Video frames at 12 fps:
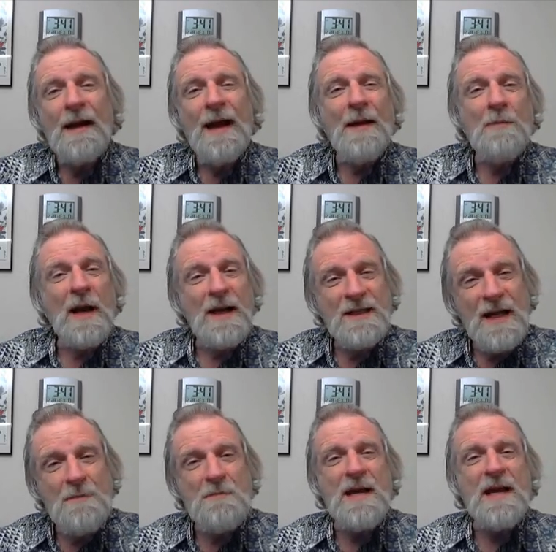And when I
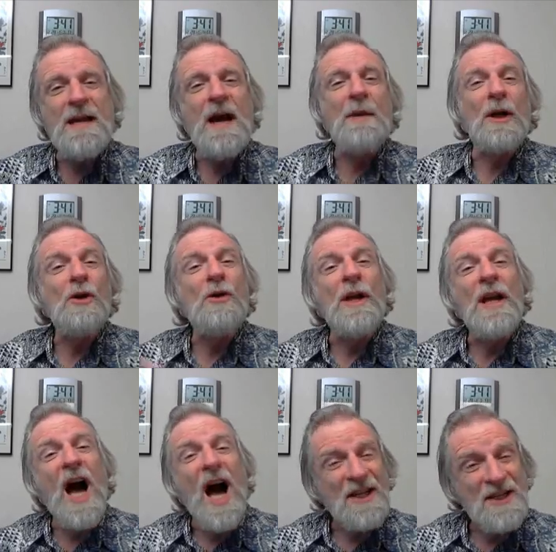say me, I'm including
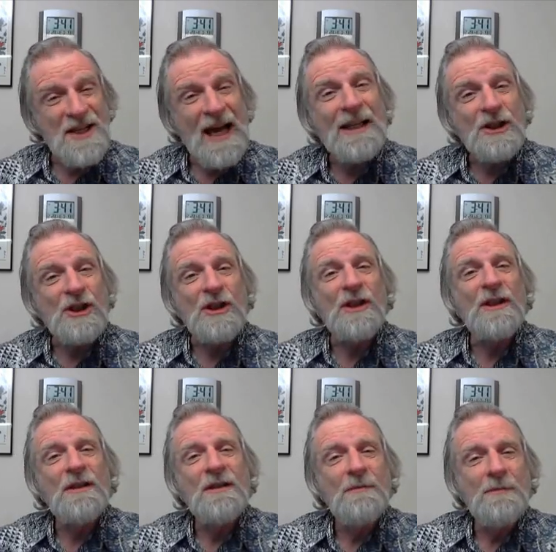us, actually,
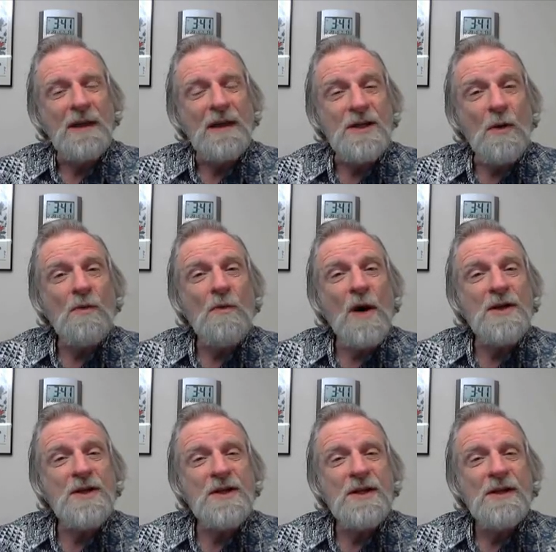because it
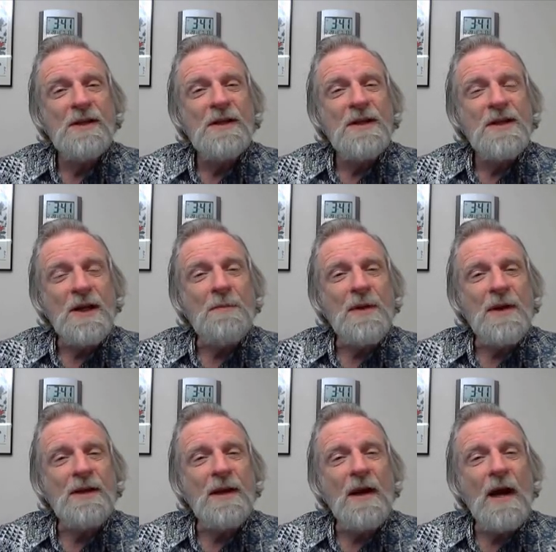was
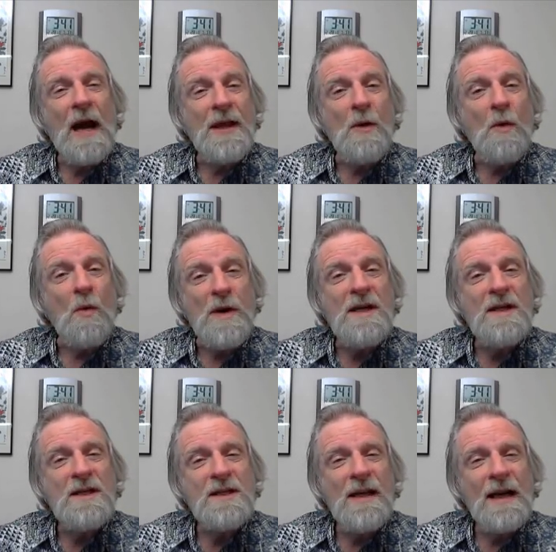something that I think we
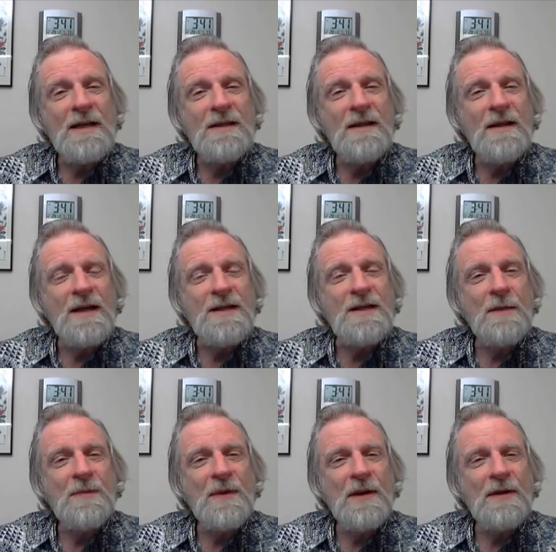selected and
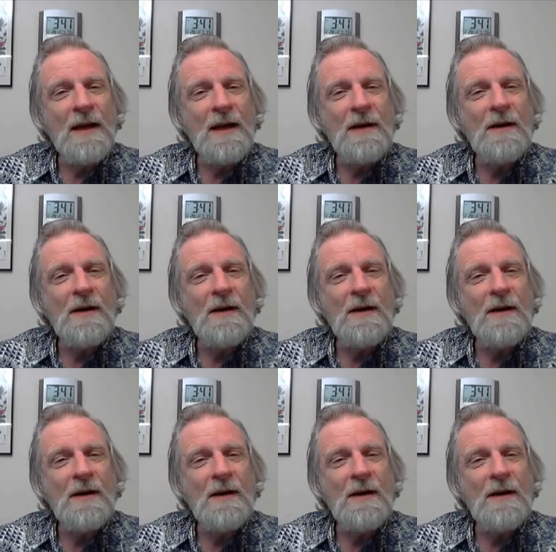something that